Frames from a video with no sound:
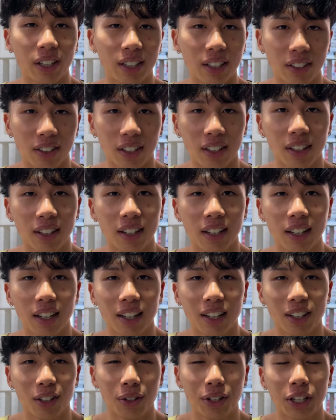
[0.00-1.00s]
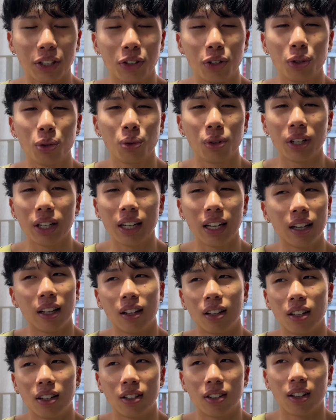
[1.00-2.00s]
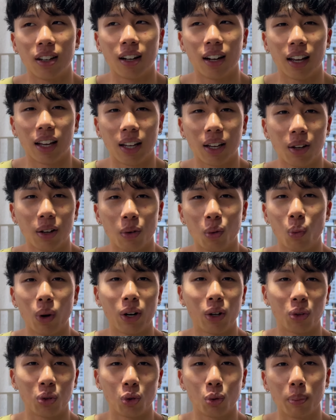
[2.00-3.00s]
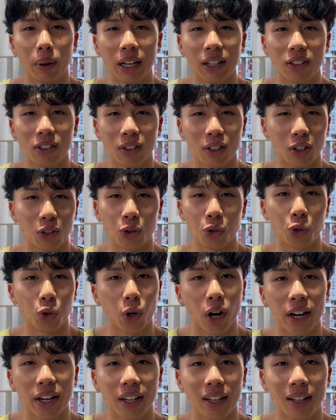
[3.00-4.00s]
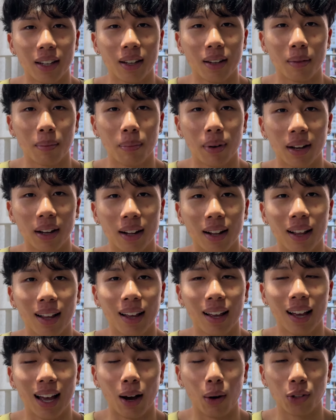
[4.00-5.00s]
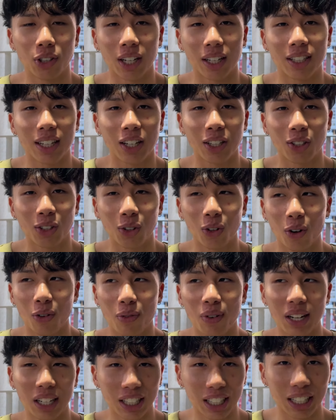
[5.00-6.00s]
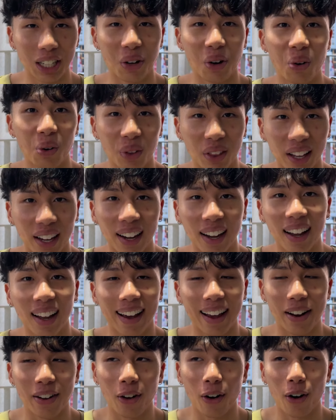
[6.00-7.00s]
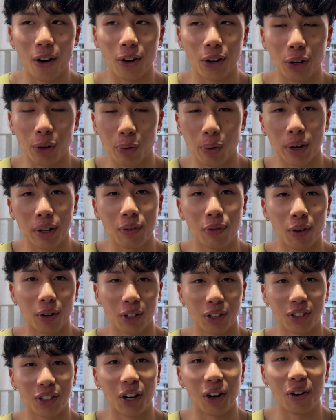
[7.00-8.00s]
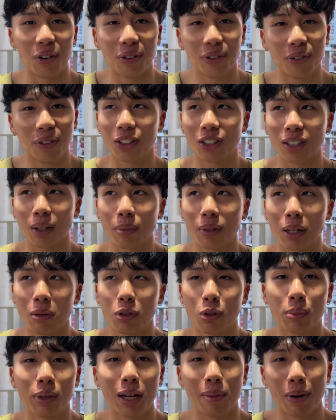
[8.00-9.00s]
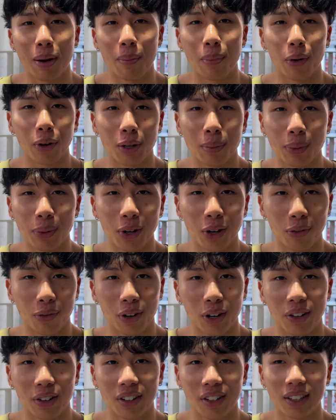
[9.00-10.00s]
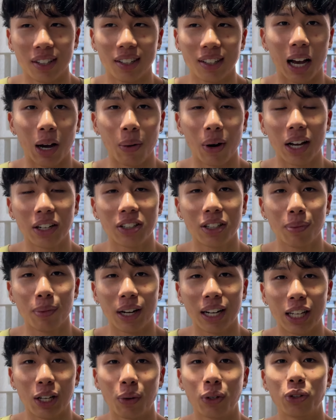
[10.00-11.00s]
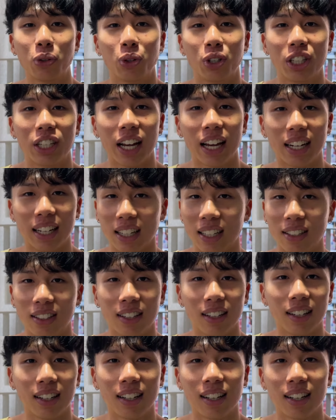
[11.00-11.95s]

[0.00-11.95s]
dessert, you can still eat the dessert like 1 or 2 bites just to try it, but I would suggest not finishing the whole thing and not ordering one for yourself. Sometimes me and my bodybuilder friend, right, I will ask him whether he wants to share the dessert.